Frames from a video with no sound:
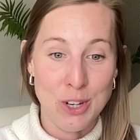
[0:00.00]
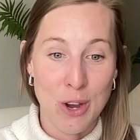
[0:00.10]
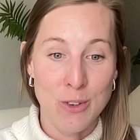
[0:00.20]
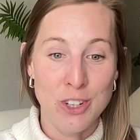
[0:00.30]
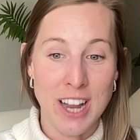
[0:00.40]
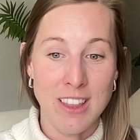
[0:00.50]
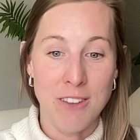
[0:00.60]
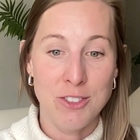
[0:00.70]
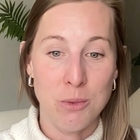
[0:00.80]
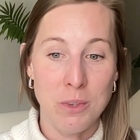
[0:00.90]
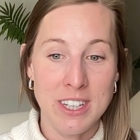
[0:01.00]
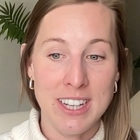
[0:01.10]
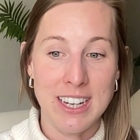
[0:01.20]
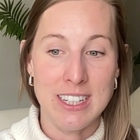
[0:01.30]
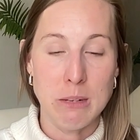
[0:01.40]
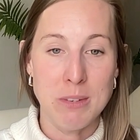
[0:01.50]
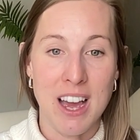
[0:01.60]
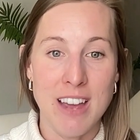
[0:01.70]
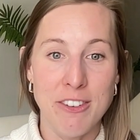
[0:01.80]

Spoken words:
coach and I love to really take a deep dive.